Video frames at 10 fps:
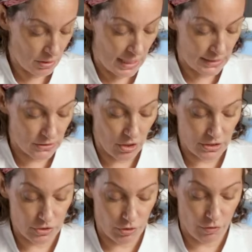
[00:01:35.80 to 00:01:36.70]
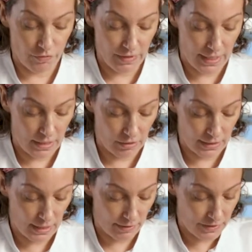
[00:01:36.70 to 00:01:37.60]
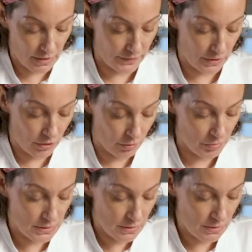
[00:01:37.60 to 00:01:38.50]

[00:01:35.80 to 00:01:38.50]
as long as you go very heavy on the herbs.